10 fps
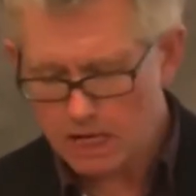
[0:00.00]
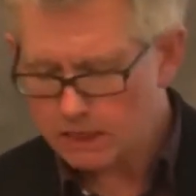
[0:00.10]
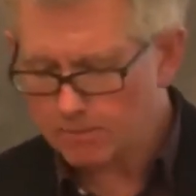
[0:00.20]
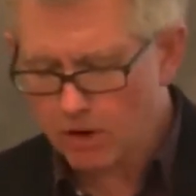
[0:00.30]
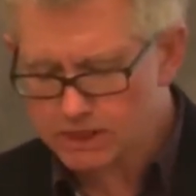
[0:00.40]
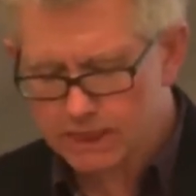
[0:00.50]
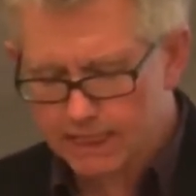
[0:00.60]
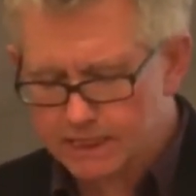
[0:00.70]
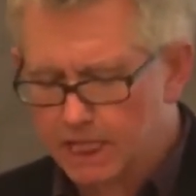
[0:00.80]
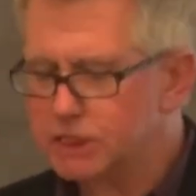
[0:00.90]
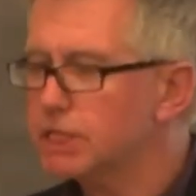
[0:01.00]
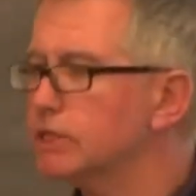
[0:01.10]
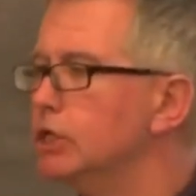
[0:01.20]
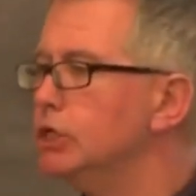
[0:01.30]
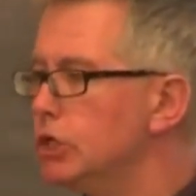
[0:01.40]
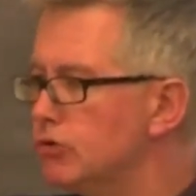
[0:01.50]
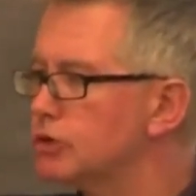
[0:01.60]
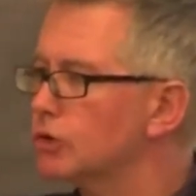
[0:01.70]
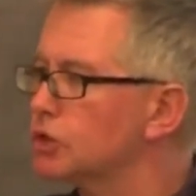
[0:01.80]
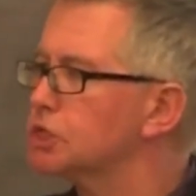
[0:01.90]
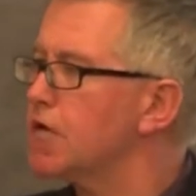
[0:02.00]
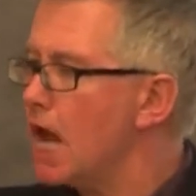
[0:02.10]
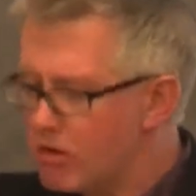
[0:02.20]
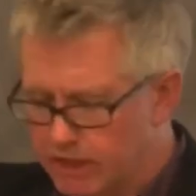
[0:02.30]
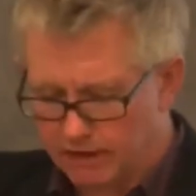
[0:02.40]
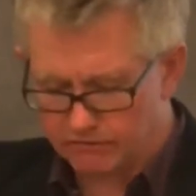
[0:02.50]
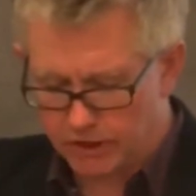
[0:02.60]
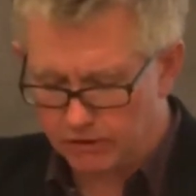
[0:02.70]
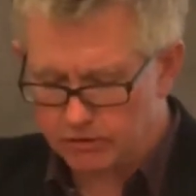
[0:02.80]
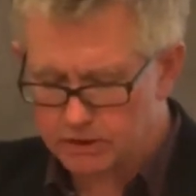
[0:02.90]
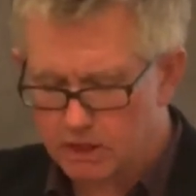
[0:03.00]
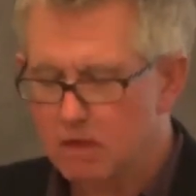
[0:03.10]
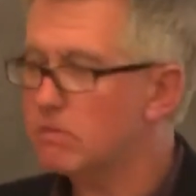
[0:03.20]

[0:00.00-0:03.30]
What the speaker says: The personalization in the use or sharing of news